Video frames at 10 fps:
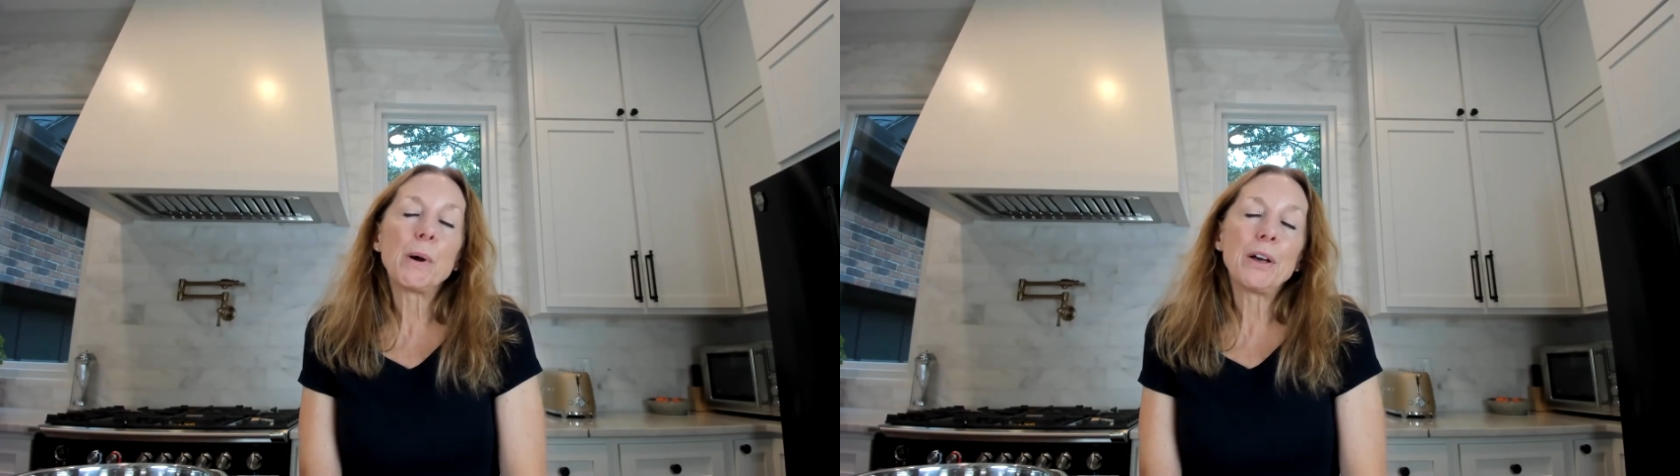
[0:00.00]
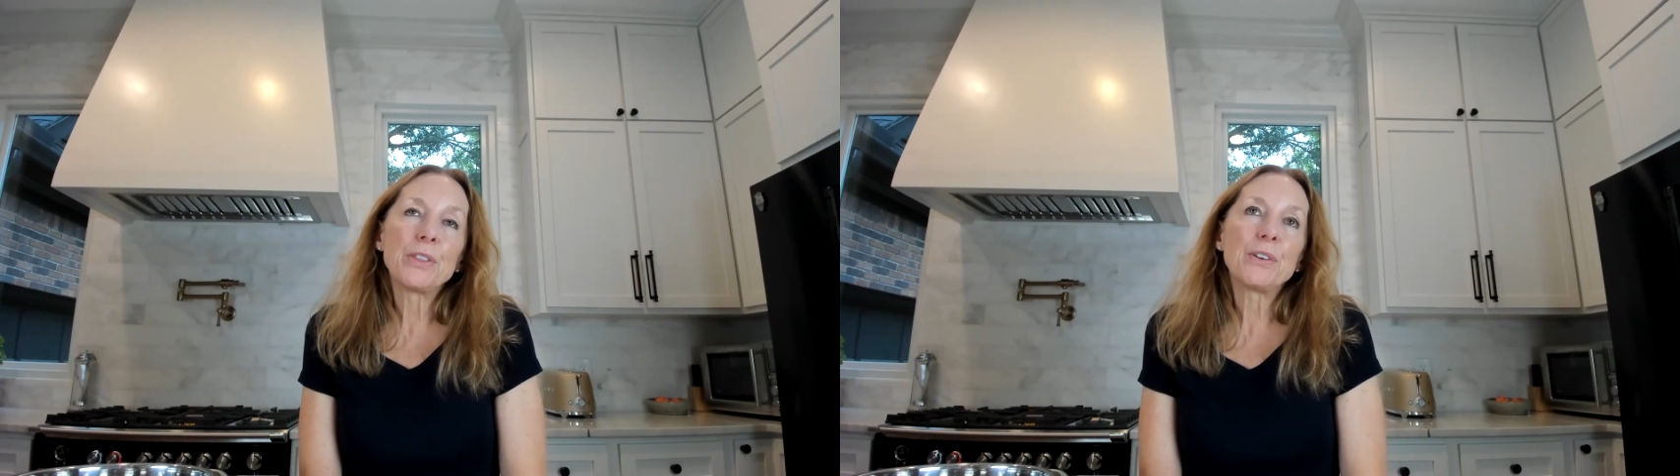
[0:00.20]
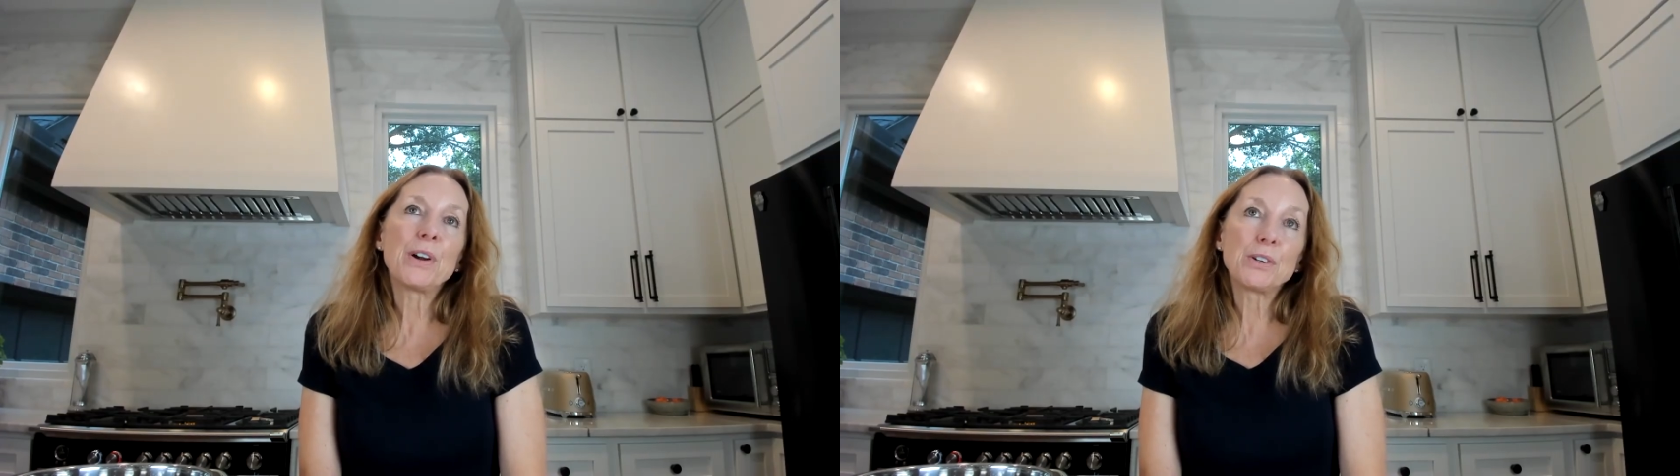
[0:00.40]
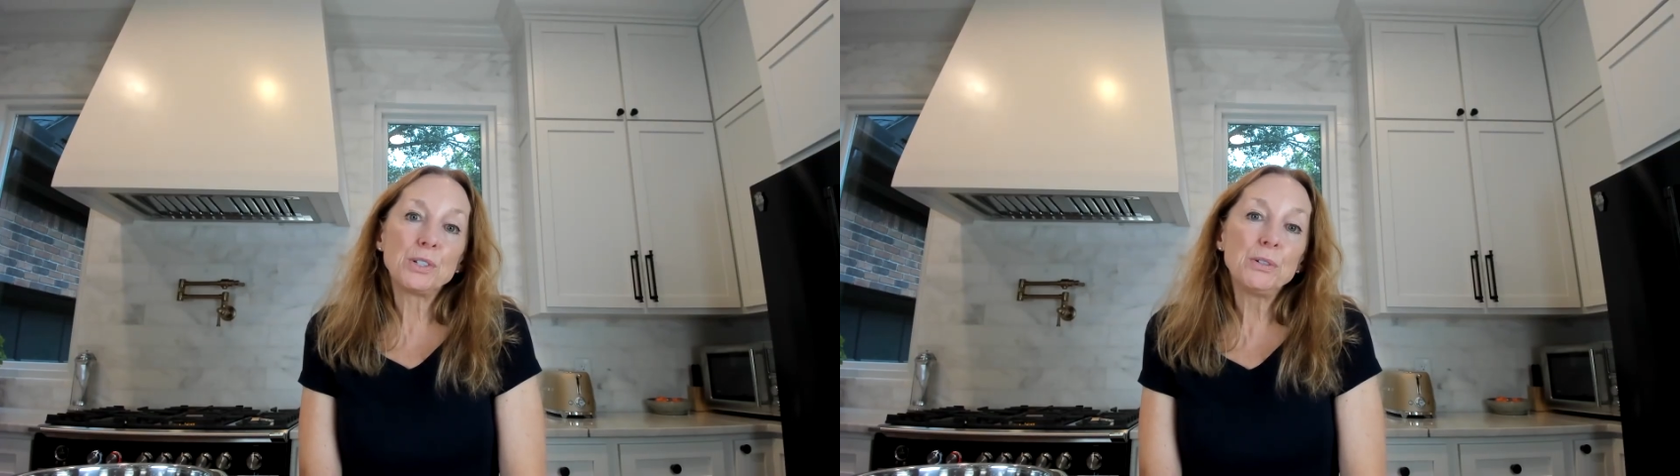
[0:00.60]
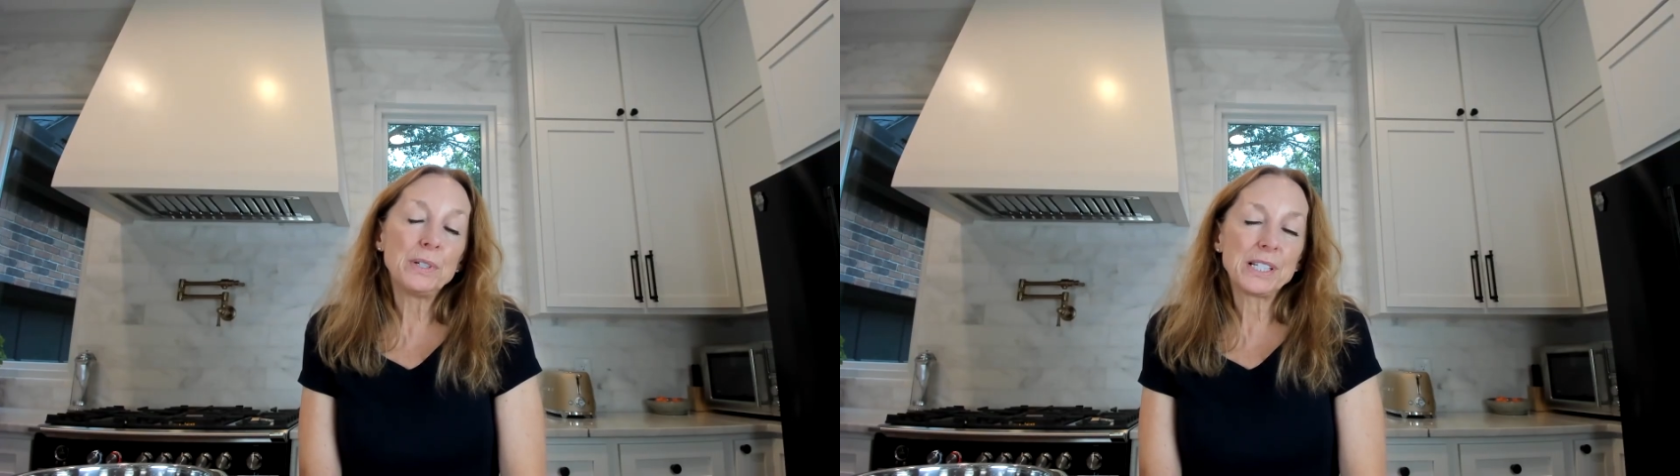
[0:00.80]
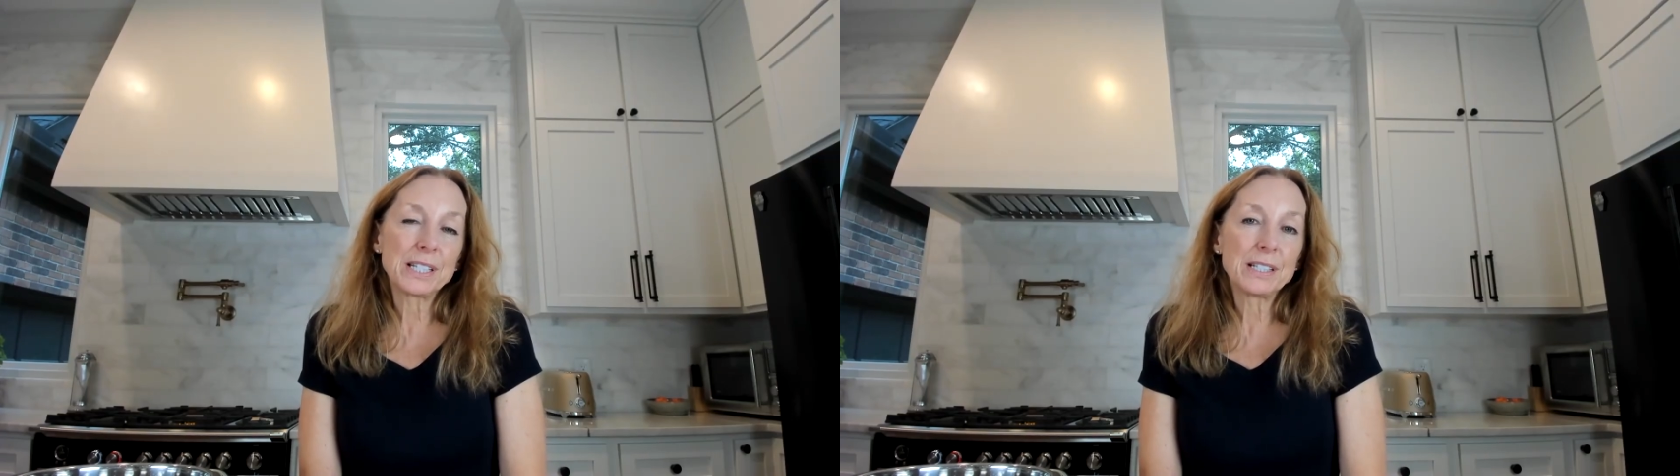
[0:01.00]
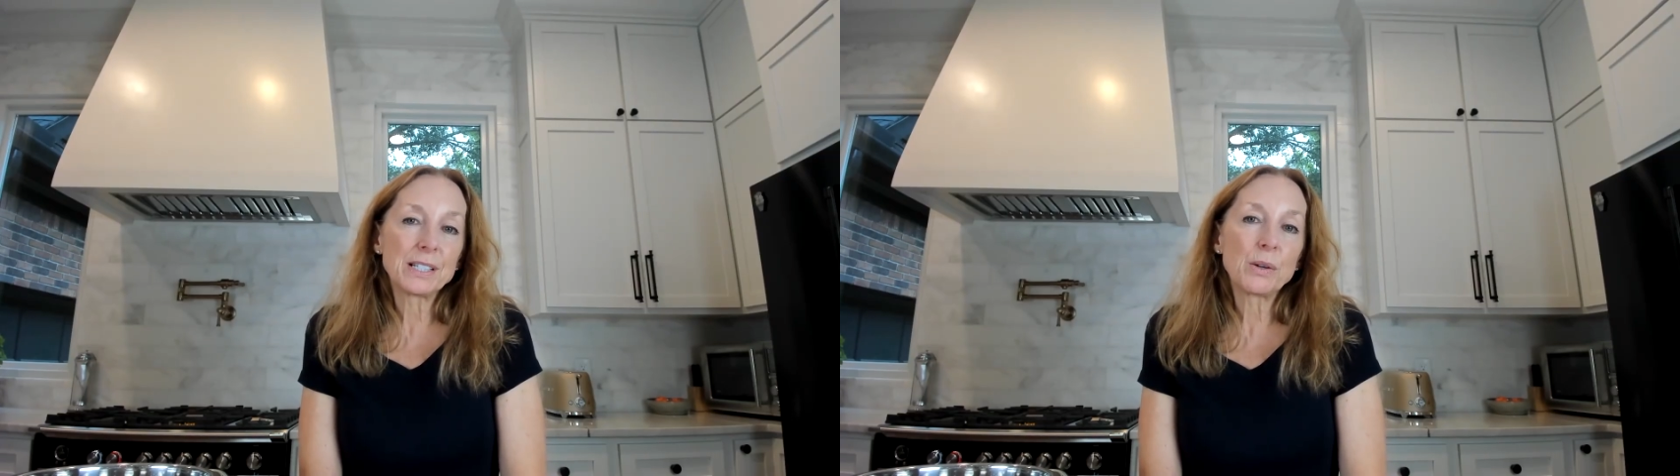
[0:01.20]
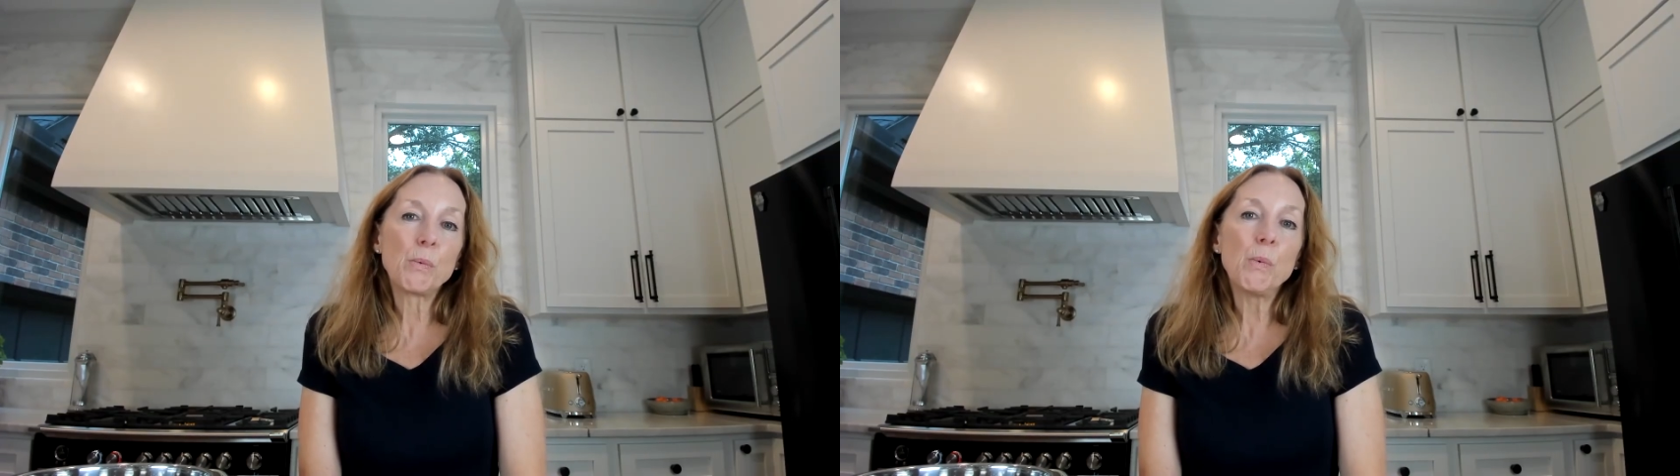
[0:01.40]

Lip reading: well, there are two reasons.